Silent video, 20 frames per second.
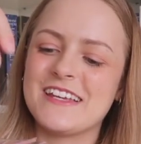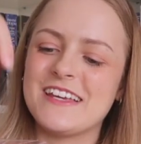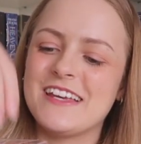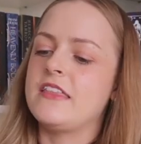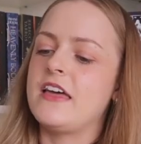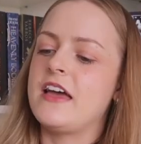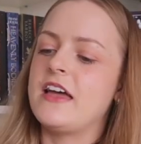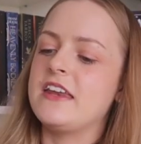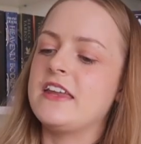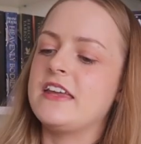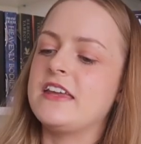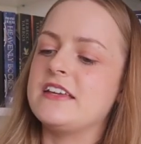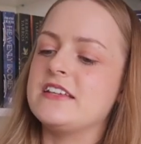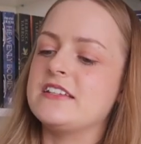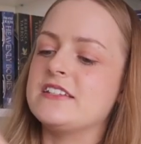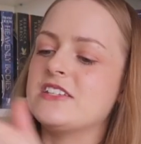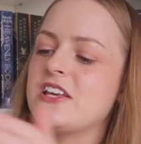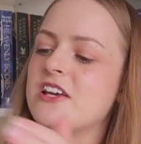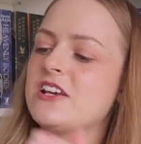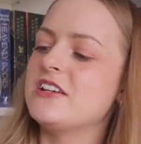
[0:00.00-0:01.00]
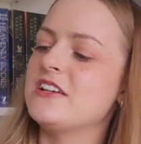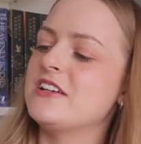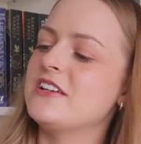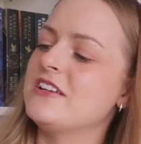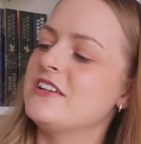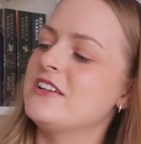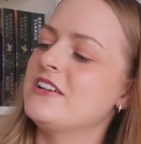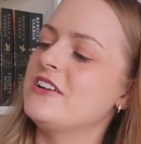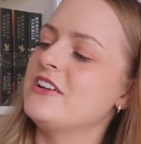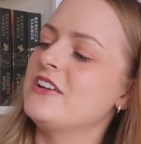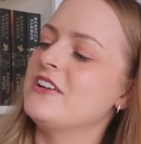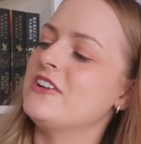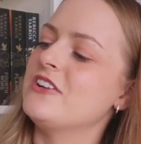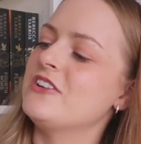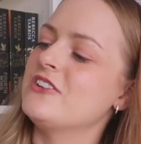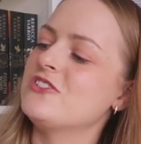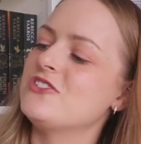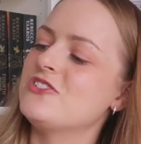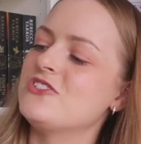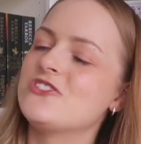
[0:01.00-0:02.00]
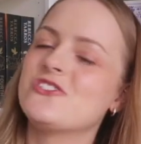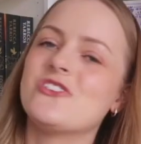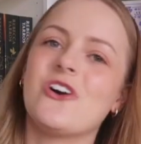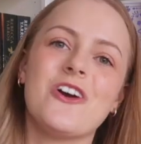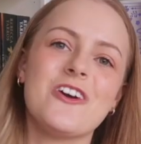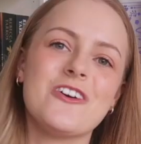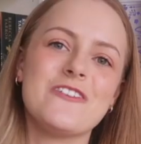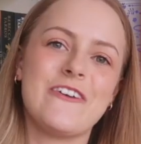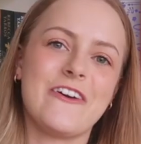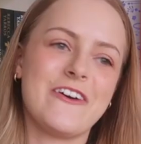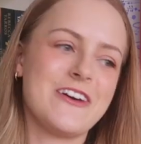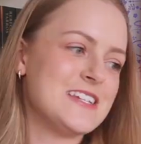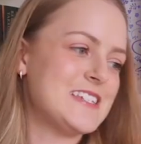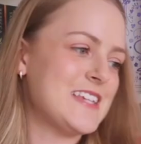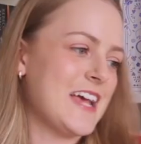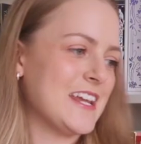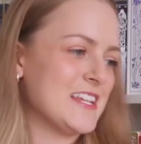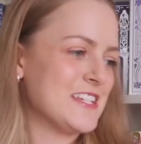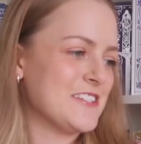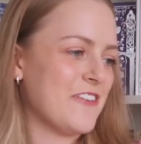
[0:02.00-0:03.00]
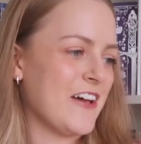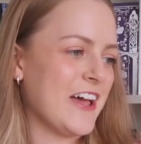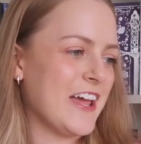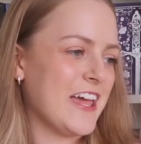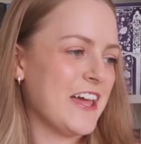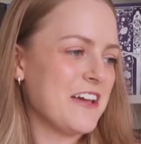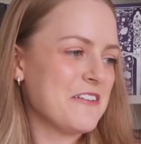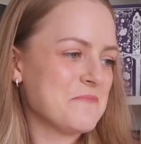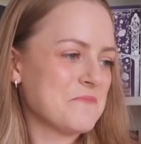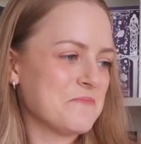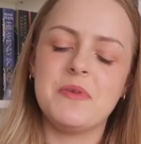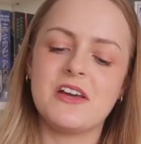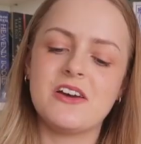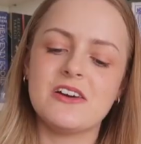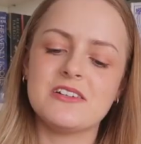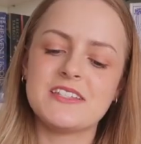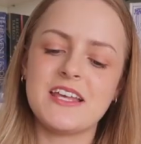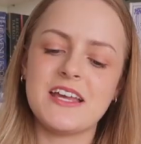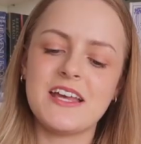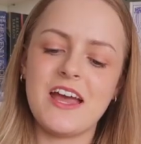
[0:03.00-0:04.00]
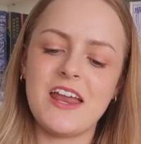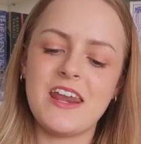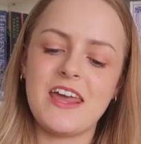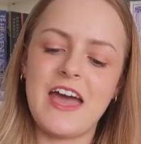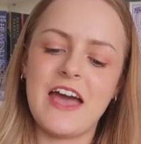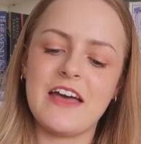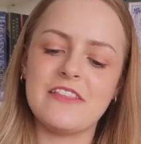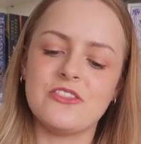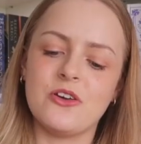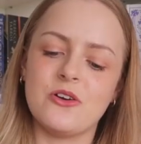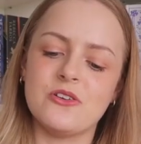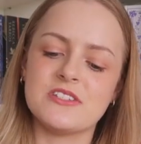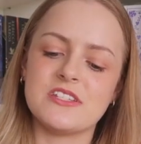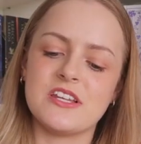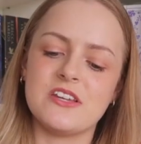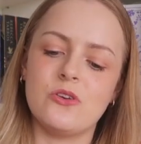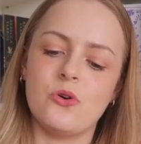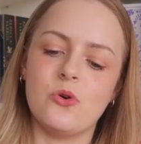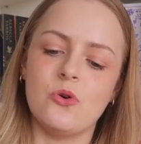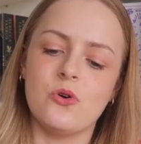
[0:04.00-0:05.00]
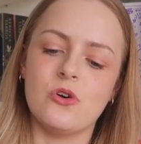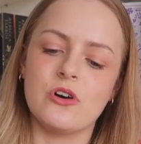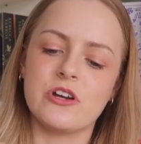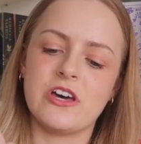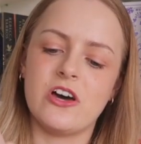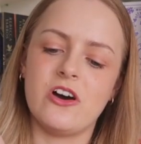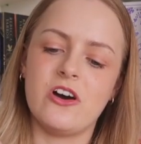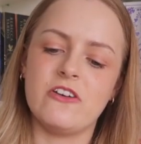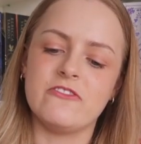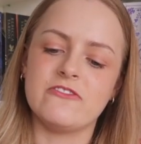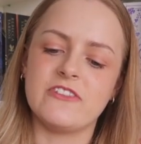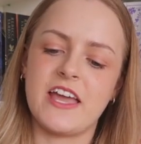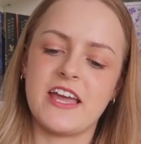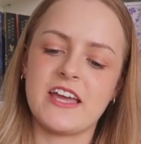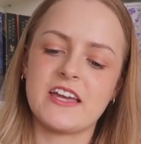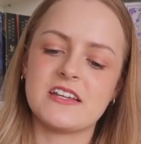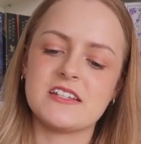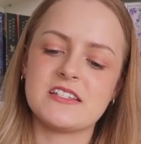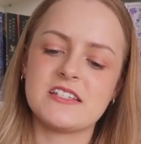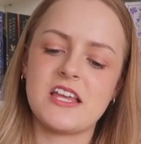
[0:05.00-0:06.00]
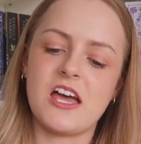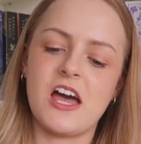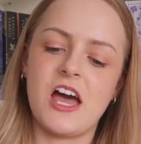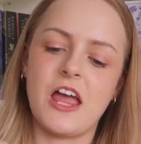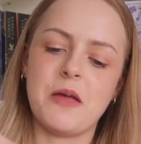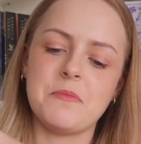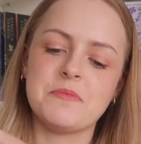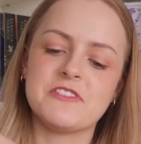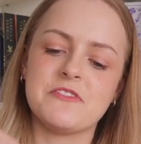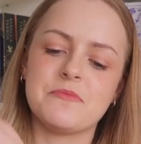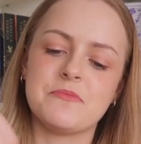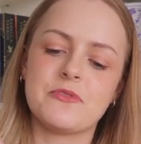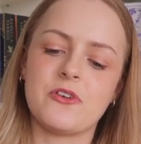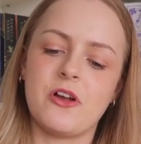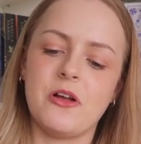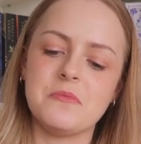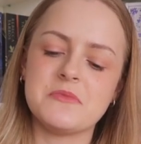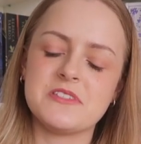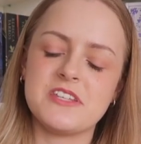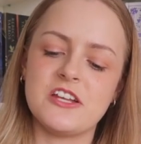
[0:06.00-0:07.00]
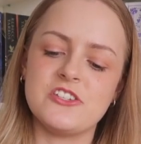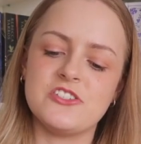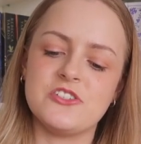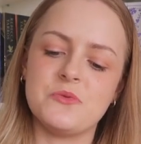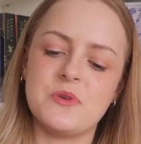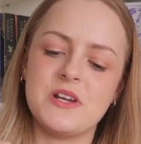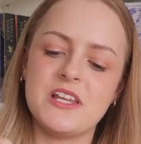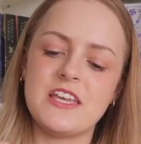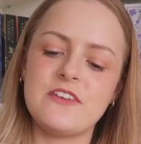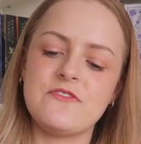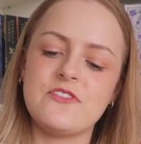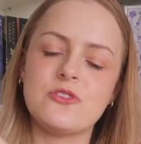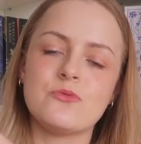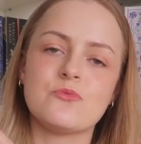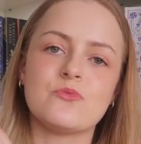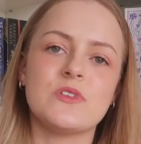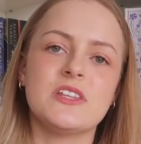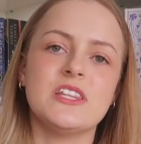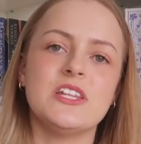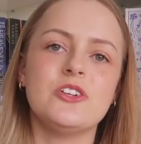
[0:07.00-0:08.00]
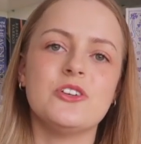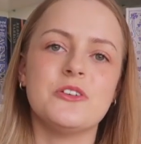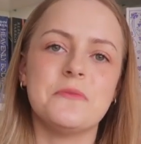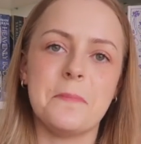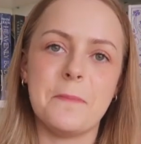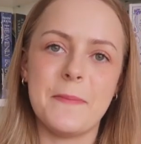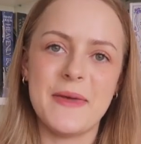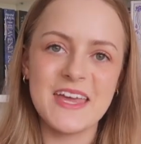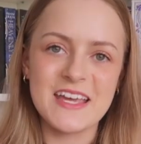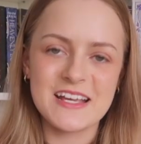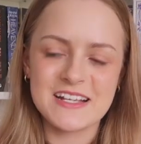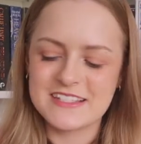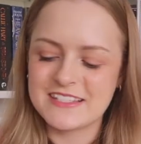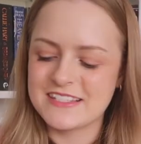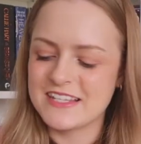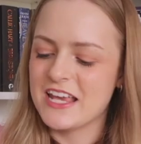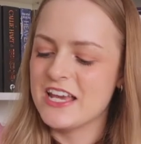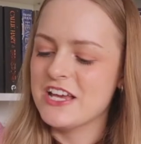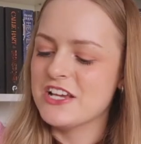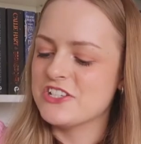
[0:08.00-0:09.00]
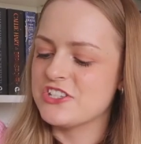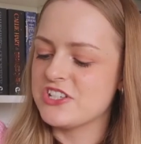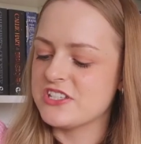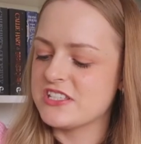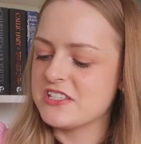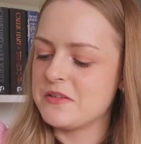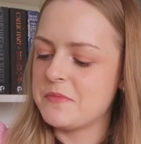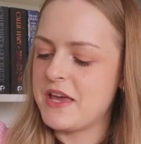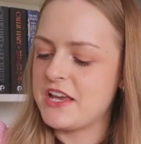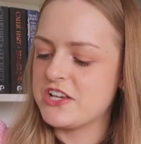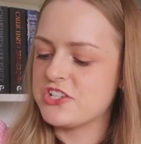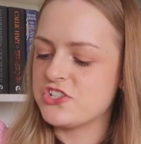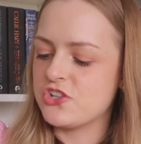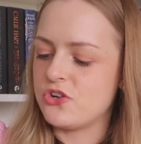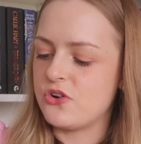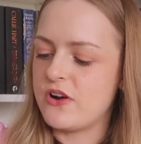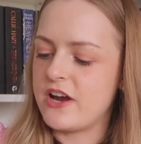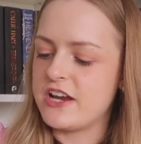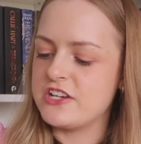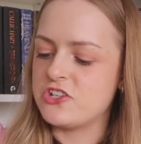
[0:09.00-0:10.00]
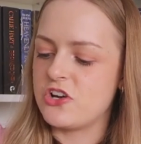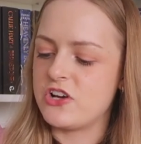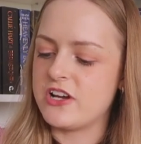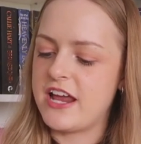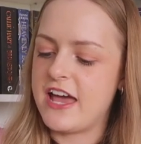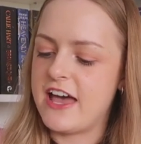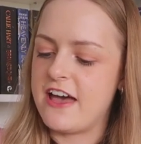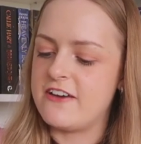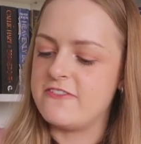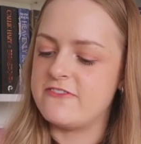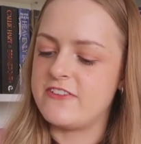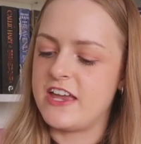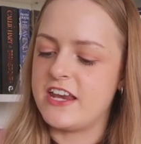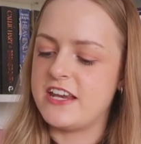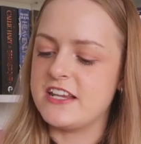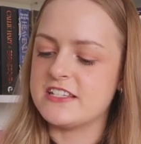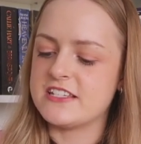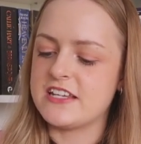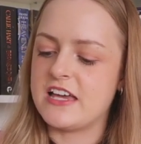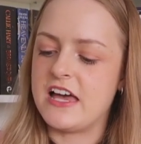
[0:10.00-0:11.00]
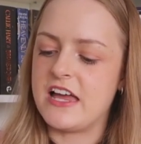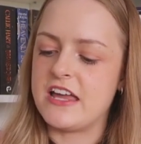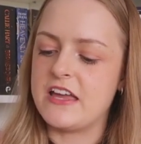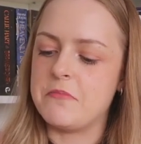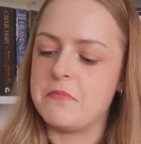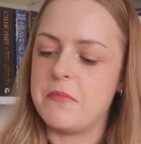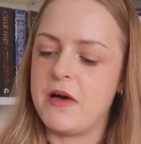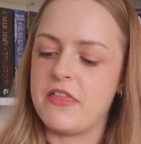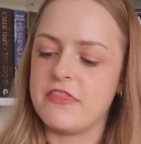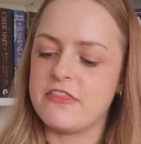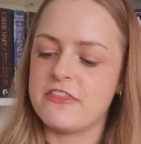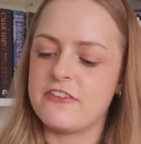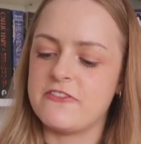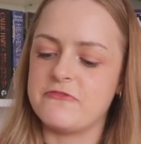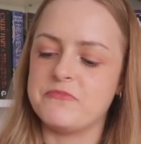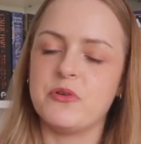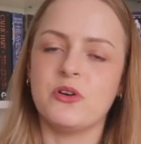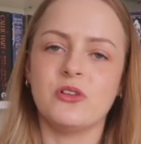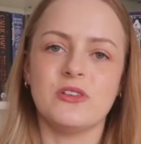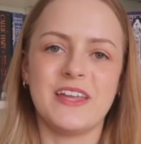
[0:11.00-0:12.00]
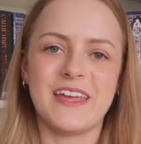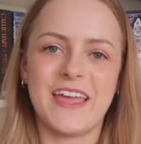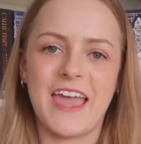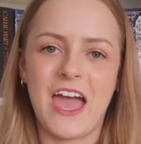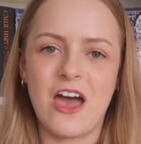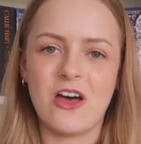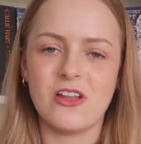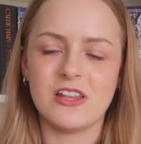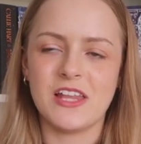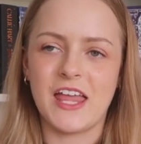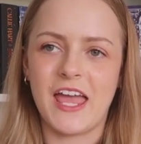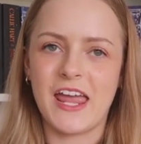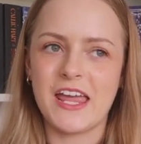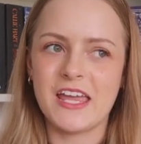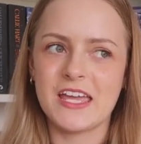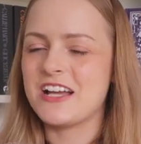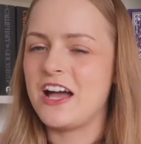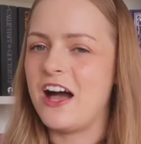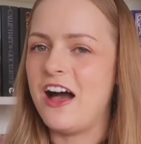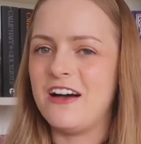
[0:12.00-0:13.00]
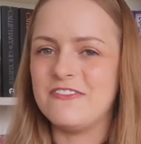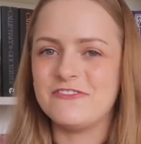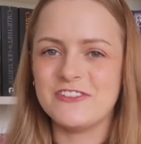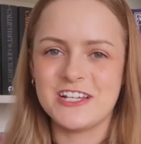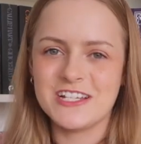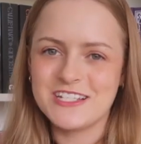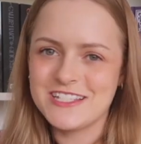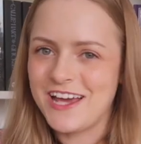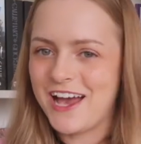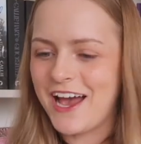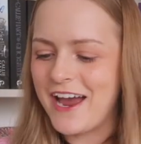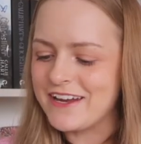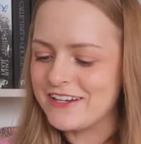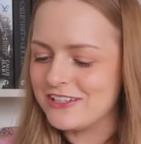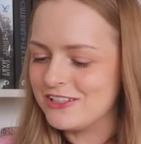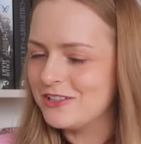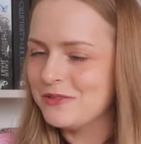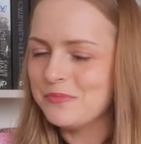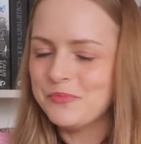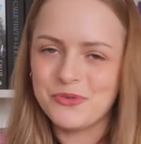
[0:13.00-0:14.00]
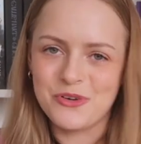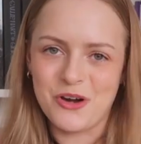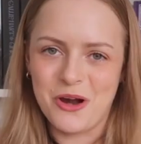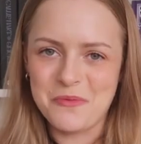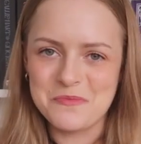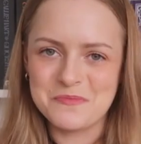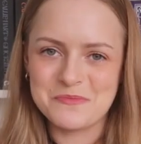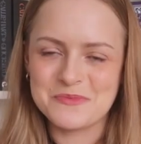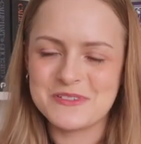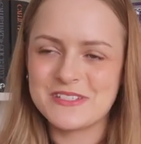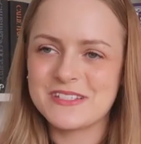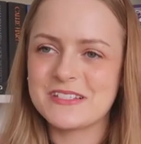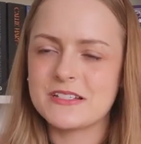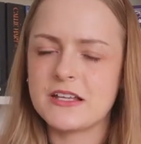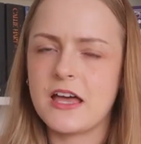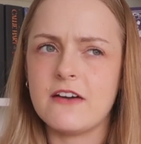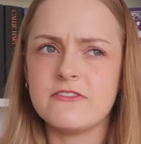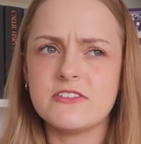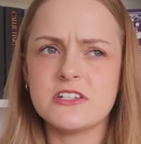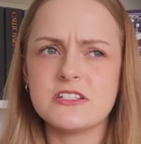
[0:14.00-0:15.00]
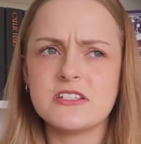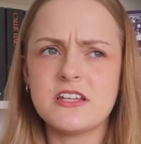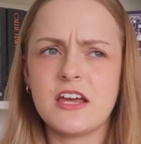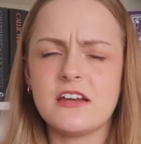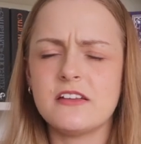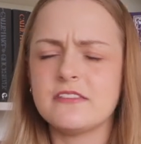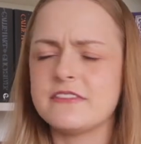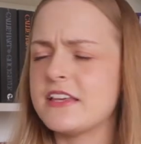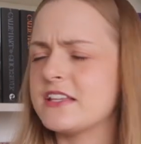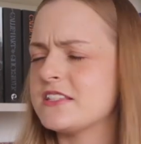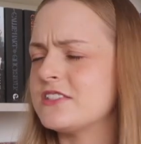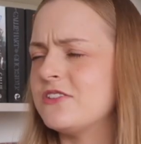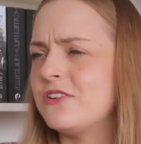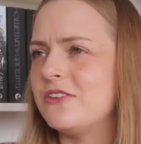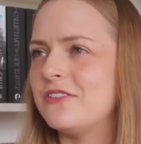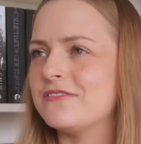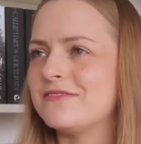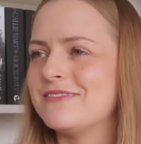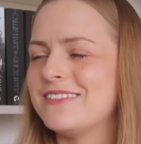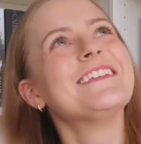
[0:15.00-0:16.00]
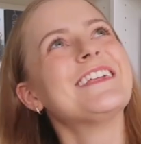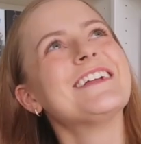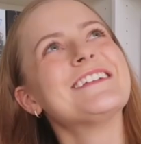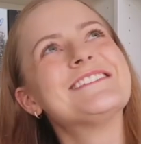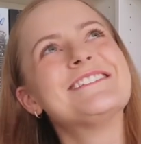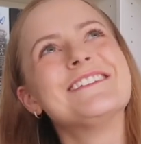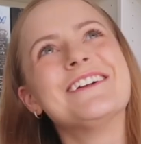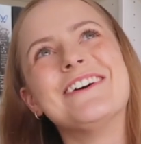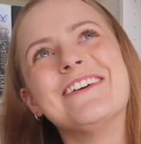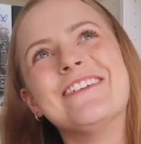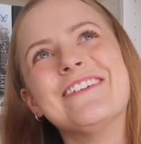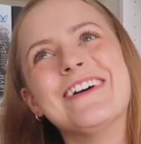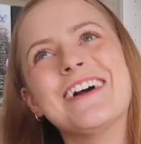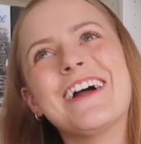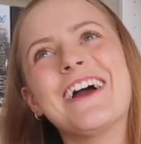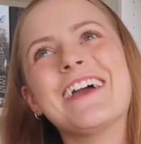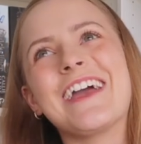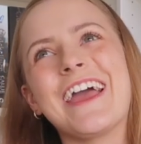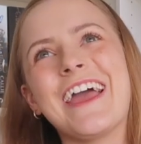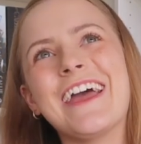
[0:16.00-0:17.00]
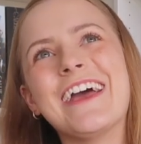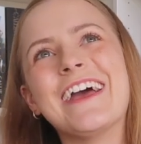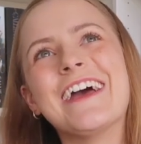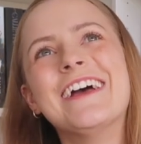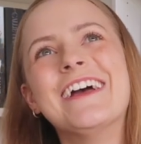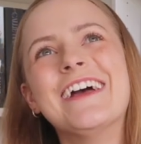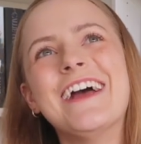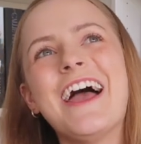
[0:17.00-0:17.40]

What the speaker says: That is so very satisfying. Because I kind of had those in order of like types of prompts, I do want to give it a really good mix just to make sure I don't have an entire month of pulling out like cover title prompts. Cover title, that's not, okay.